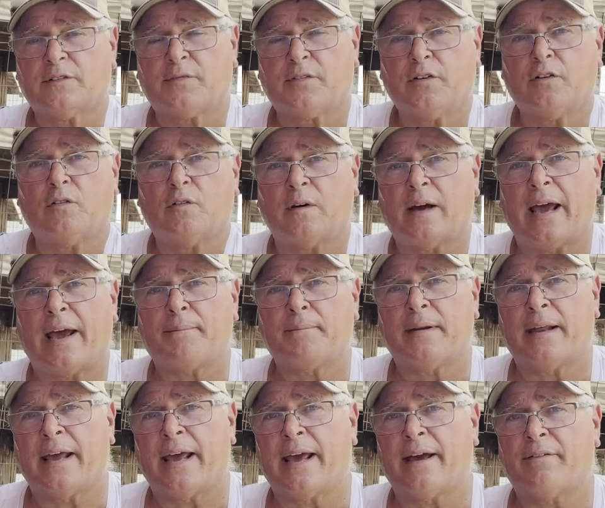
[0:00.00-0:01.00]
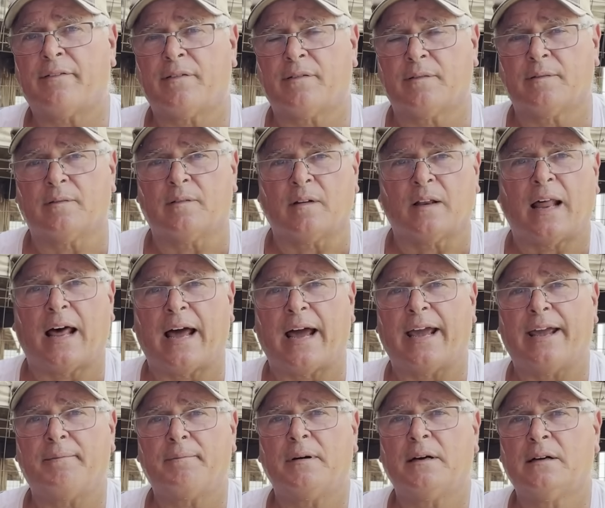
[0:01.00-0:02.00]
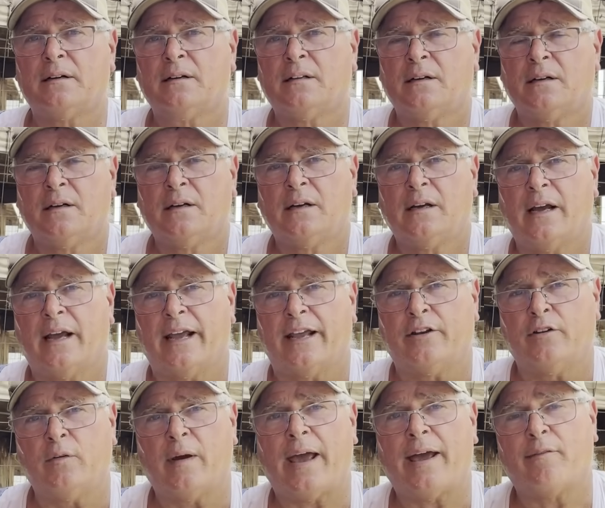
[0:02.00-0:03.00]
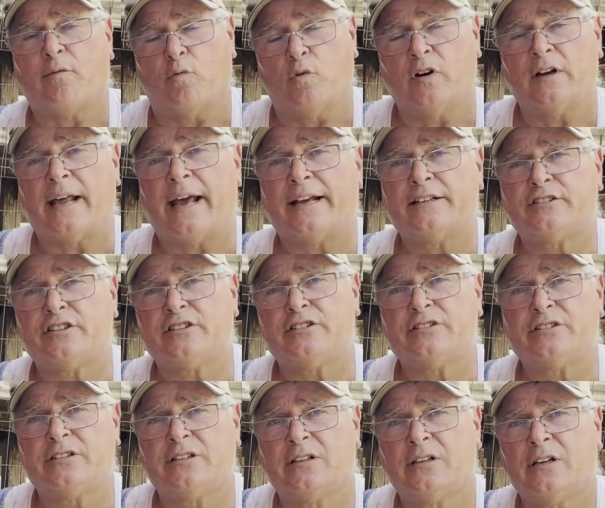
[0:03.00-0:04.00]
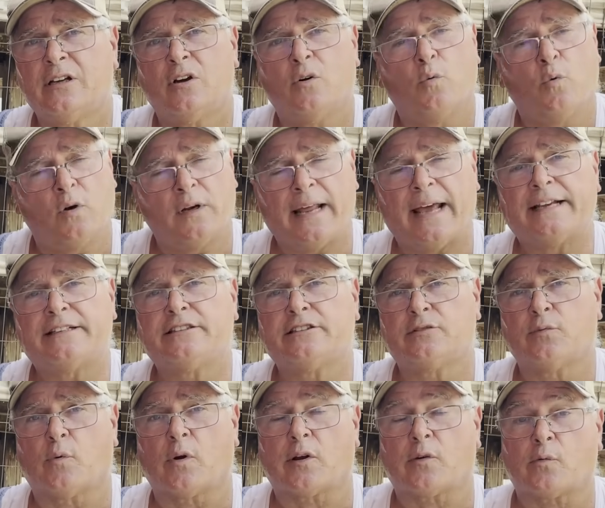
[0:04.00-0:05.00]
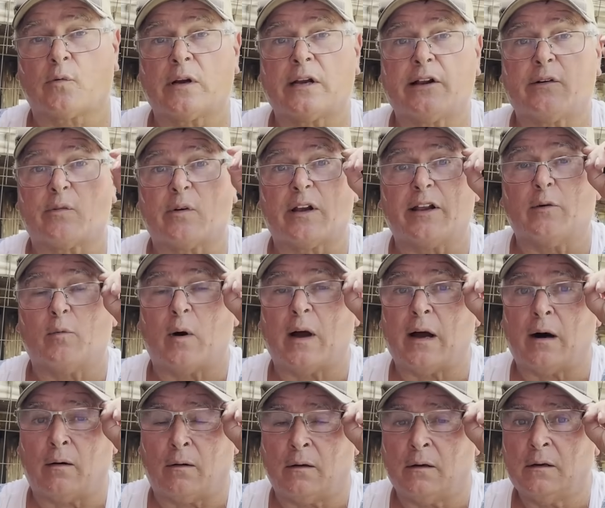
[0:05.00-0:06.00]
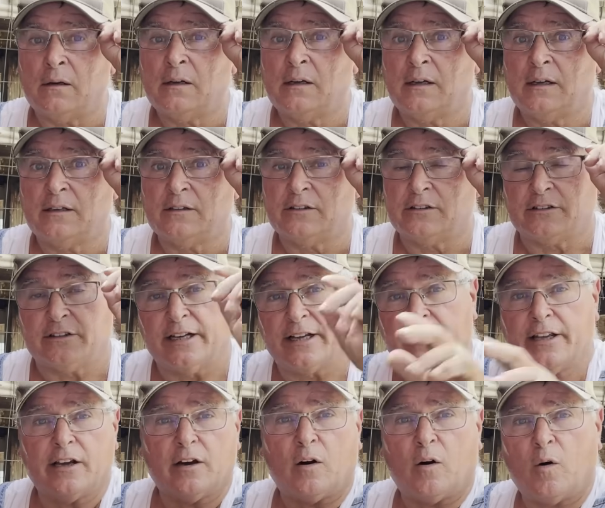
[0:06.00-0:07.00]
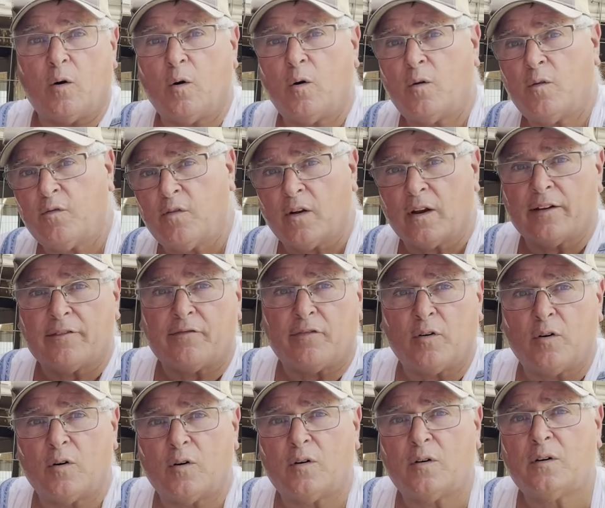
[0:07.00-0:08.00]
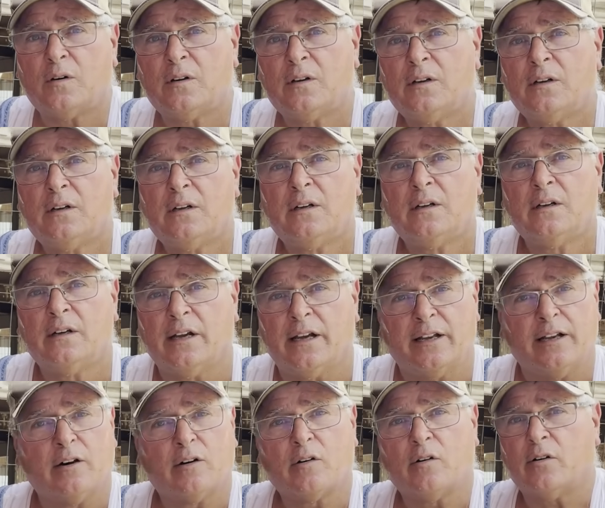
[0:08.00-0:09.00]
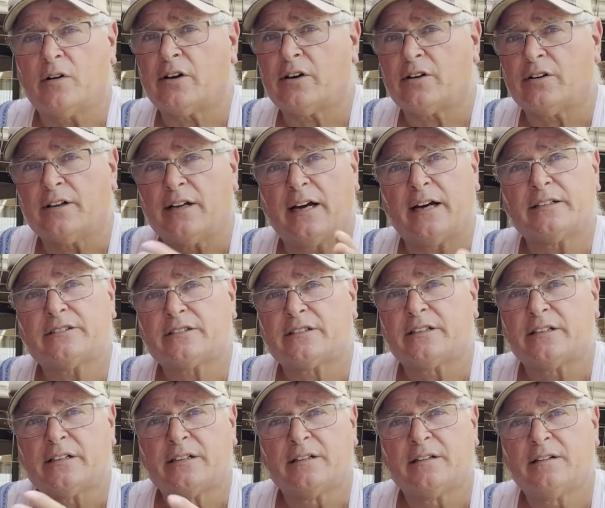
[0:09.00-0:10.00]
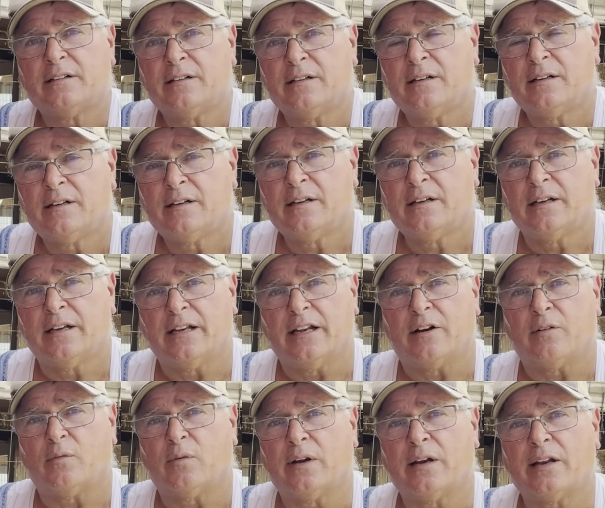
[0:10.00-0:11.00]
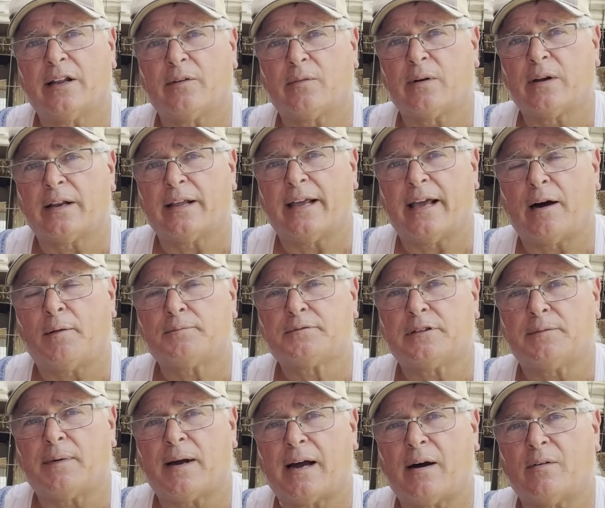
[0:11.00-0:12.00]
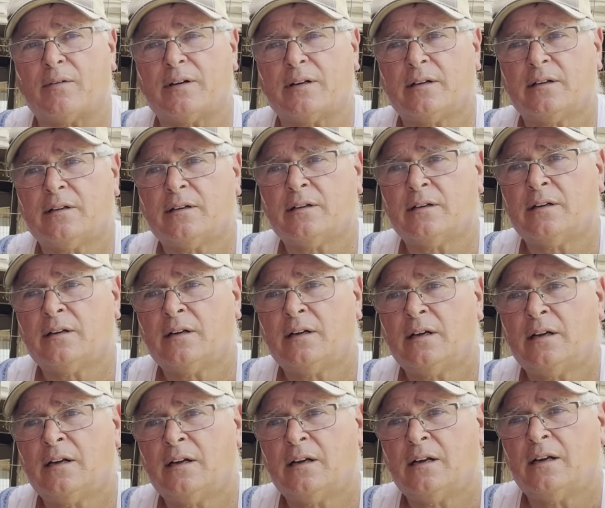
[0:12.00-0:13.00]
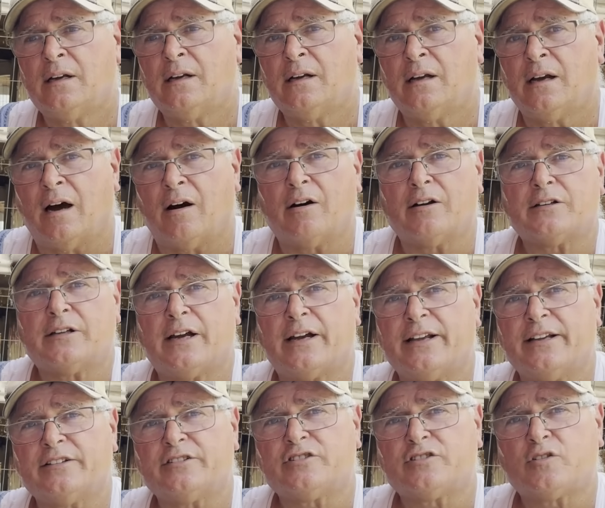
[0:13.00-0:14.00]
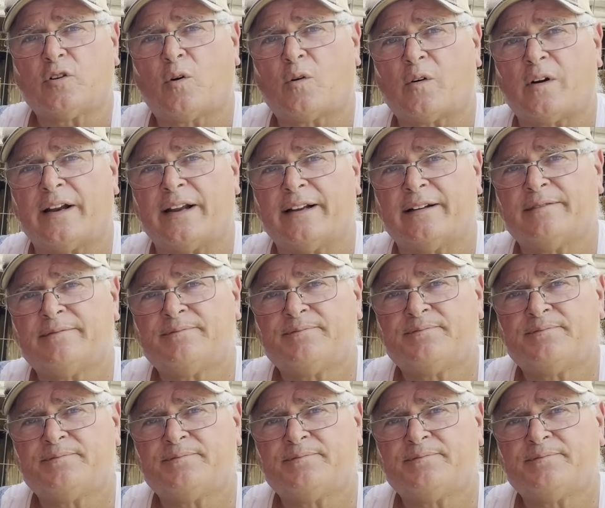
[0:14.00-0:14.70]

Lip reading: if you don't happen to have lime and you have wood ashes work really, really well. Just dig you a hole, fill it full, and they'll go in there and dust. And it really, really helps them out. I want to tell you a story.